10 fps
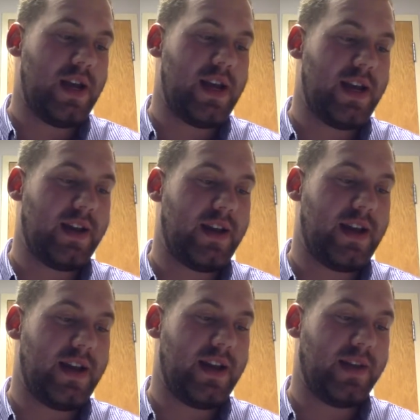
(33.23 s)
it
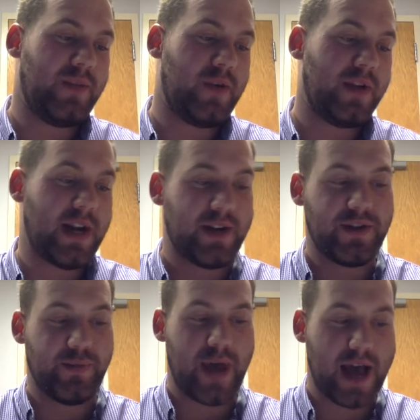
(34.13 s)
is broken down
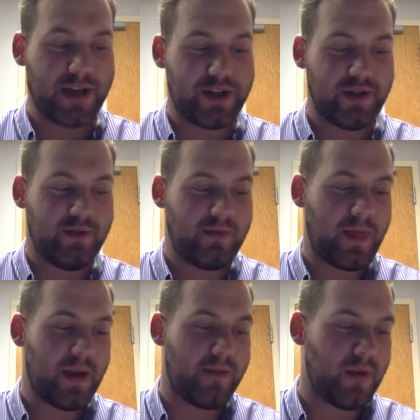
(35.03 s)
into passion,
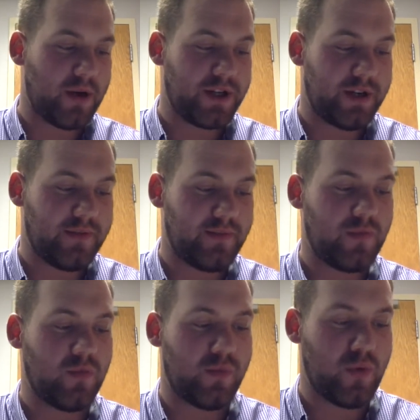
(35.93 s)
immersion,
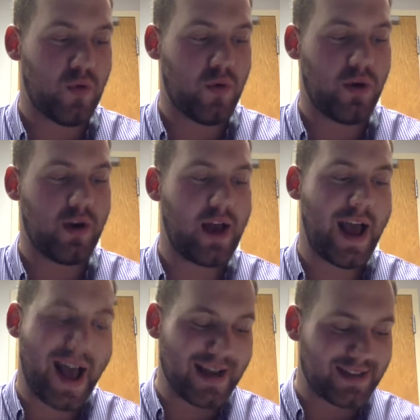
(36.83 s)
rapport,
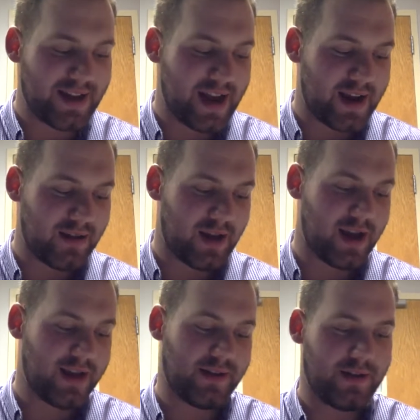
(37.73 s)
ask and
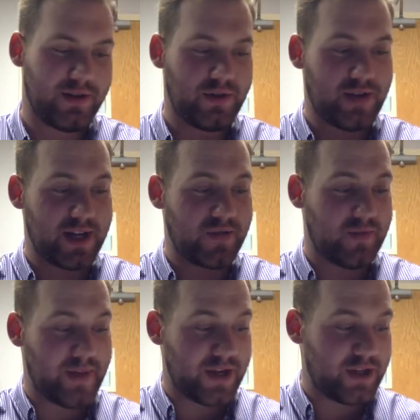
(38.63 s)
analyze,
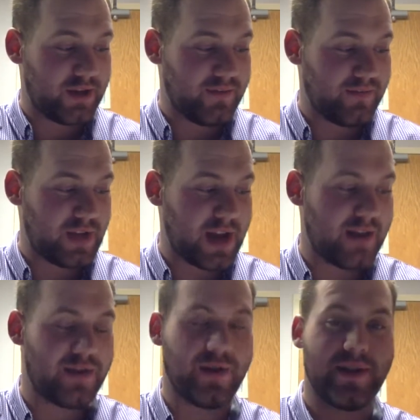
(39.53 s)
transformation, and
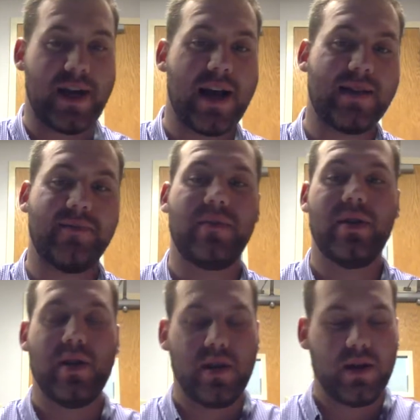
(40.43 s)
enthusiasm.
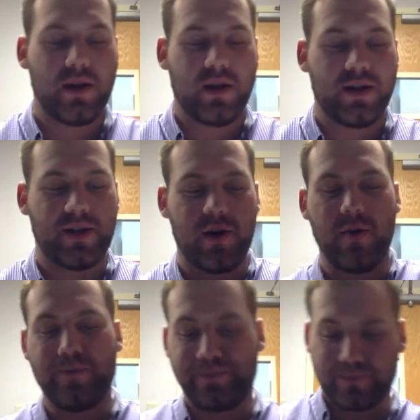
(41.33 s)

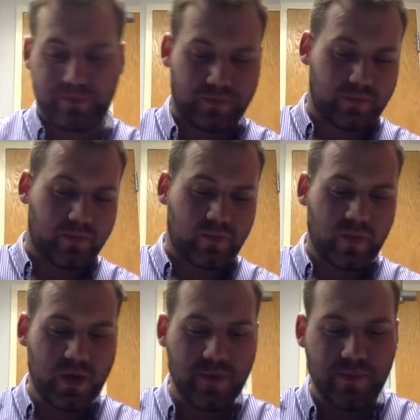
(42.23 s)
So
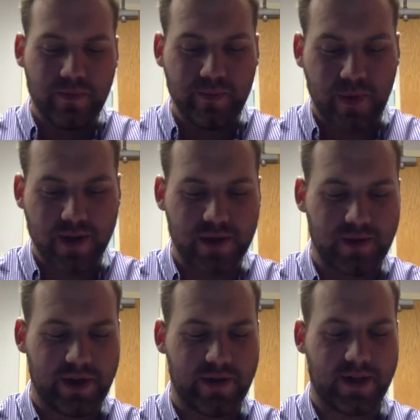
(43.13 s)
Burgess
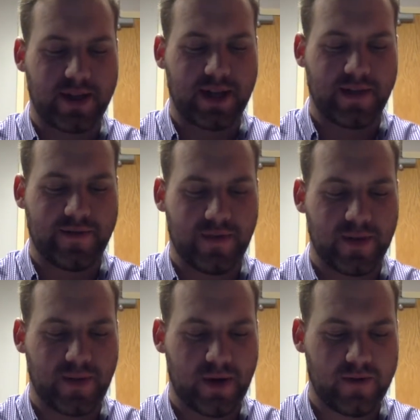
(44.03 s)
really uses like the
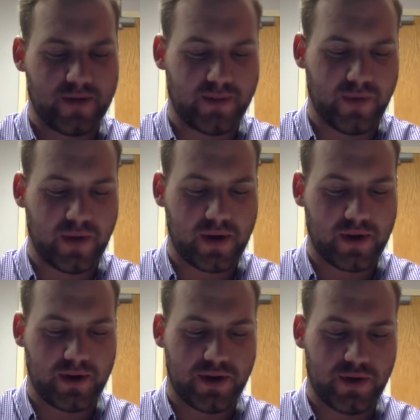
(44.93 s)
first part of this book
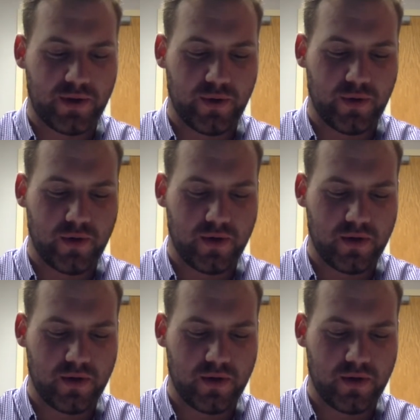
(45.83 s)
to